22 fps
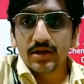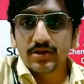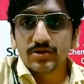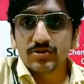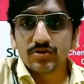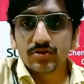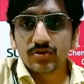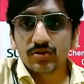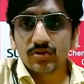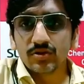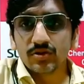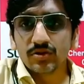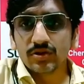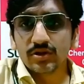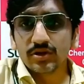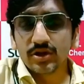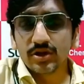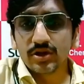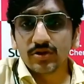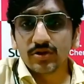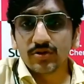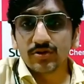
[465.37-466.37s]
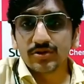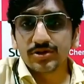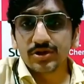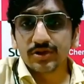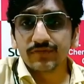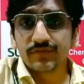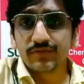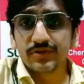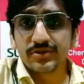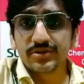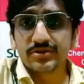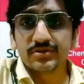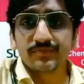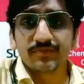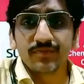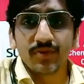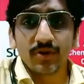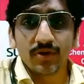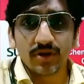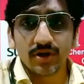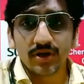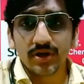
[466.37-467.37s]
So another question which is
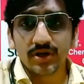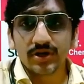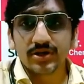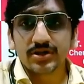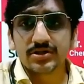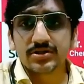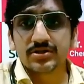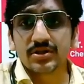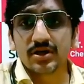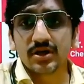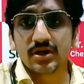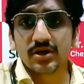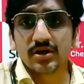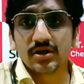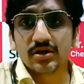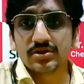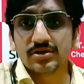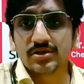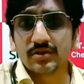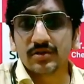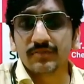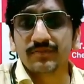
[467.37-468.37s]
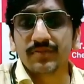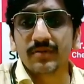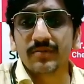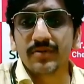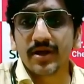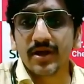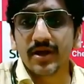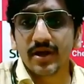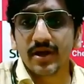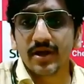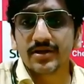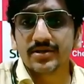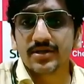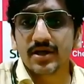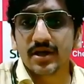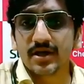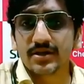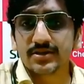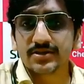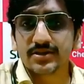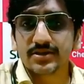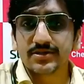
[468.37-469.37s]
important is Shampa Behra has
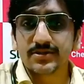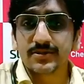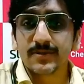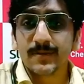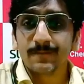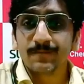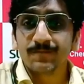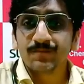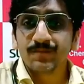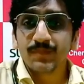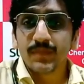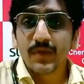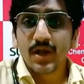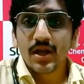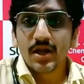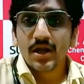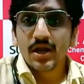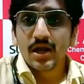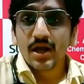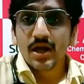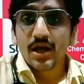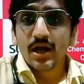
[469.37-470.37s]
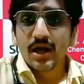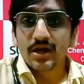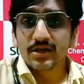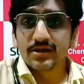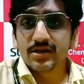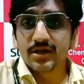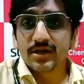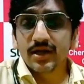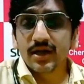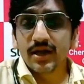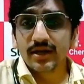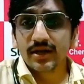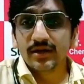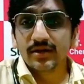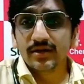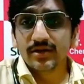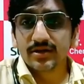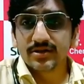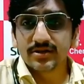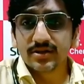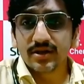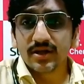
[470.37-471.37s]
asked is, are there any
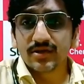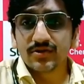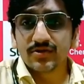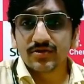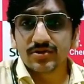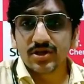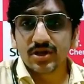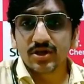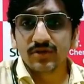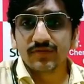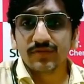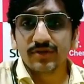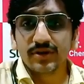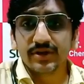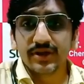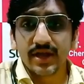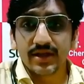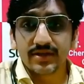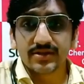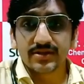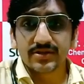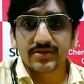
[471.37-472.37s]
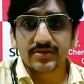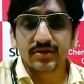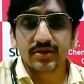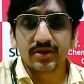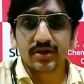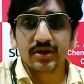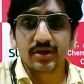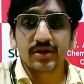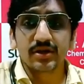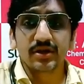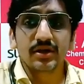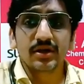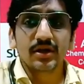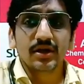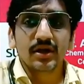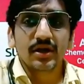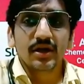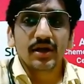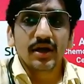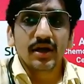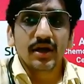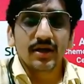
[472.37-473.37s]
risks associated with cancer screening?
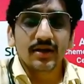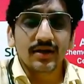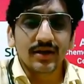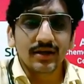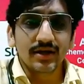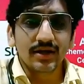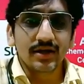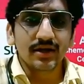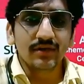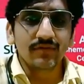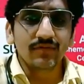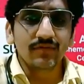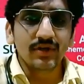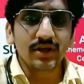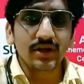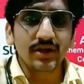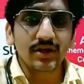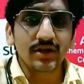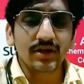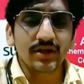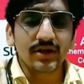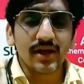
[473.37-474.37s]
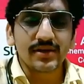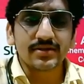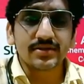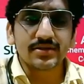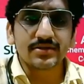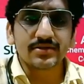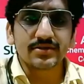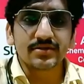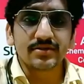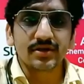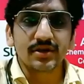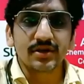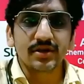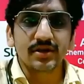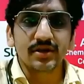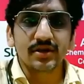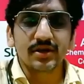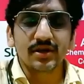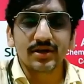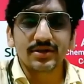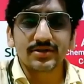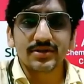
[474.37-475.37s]
Relatively, cancer screening
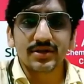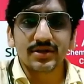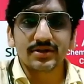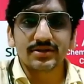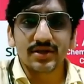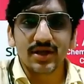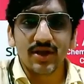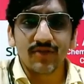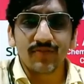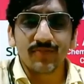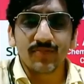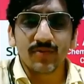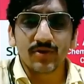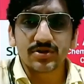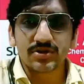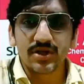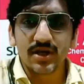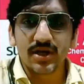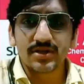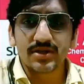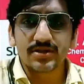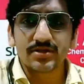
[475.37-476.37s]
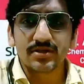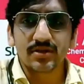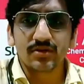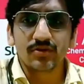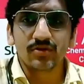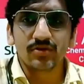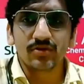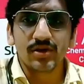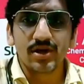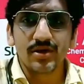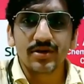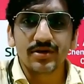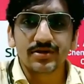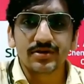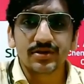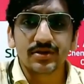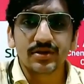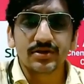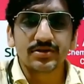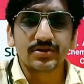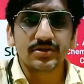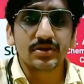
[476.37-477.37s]
is a safe process. The only risk
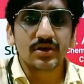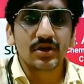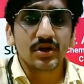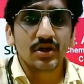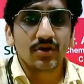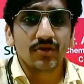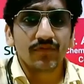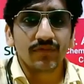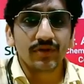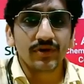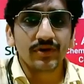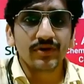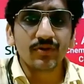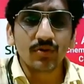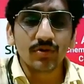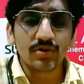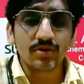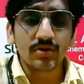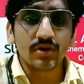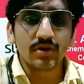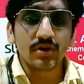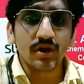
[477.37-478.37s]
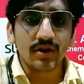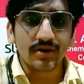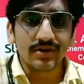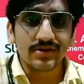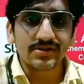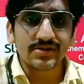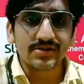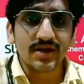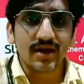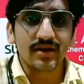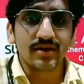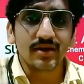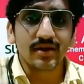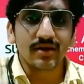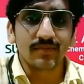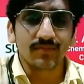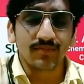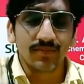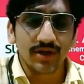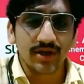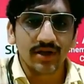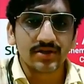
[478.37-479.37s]
is we don't understand the
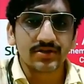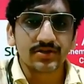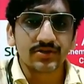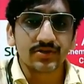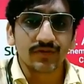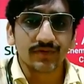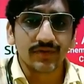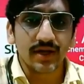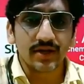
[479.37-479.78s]
implications of